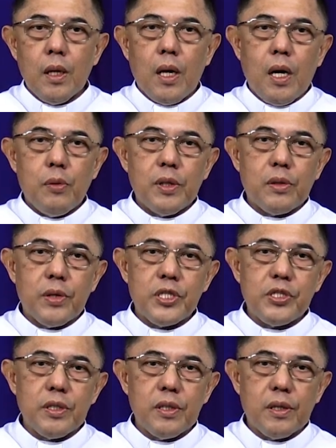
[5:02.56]
Our
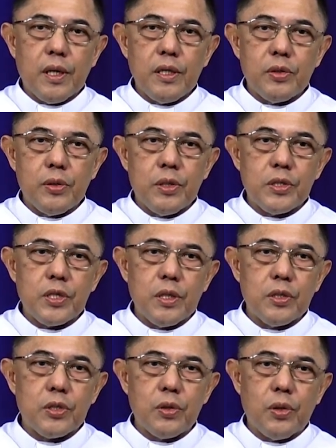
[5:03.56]
Christian narrators
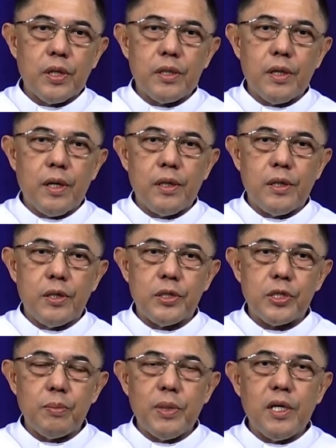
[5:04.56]
and
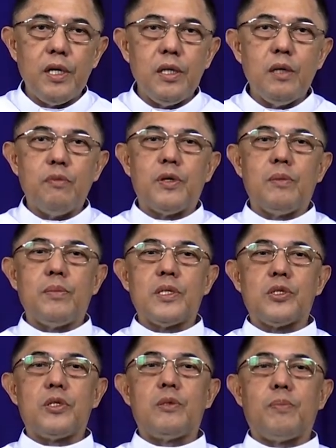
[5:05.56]
storytellers, beginning from the
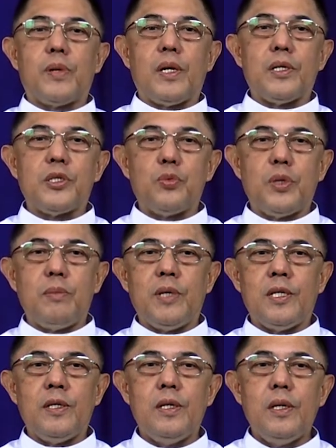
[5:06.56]
surprised
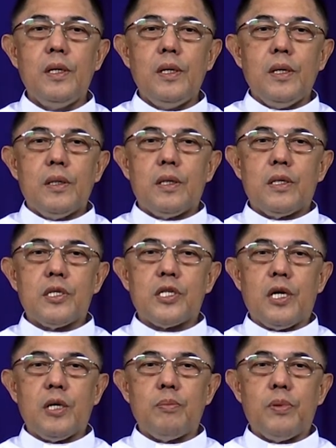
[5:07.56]
women, the
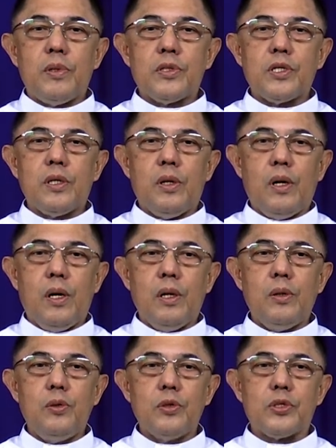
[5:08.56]
disciples, and
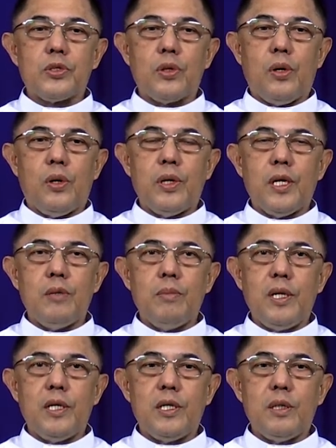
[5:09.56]
all who saw and
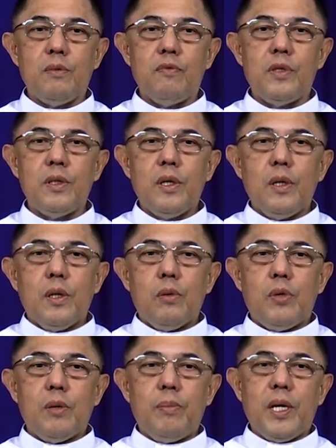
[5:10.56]
believed,
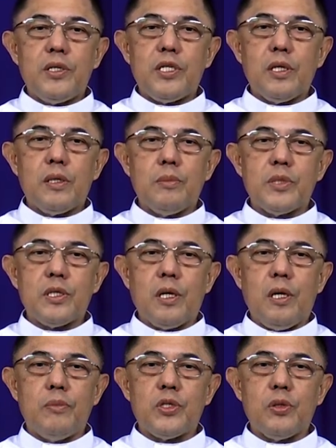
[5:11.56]
were basing
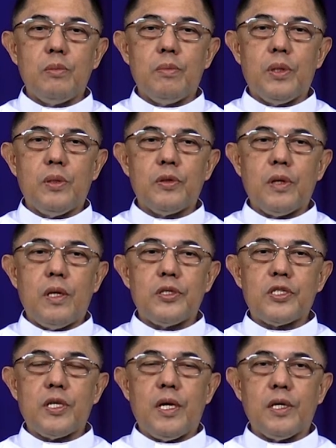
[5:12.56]
themselves on both
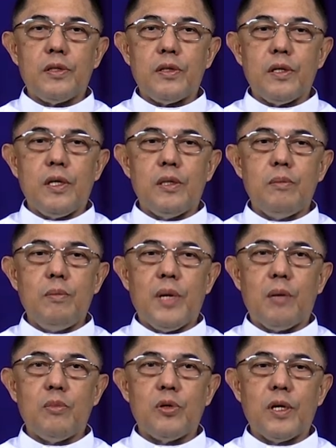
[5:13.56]
sight and
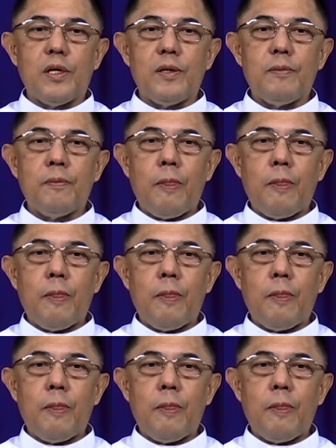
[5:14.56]
memory.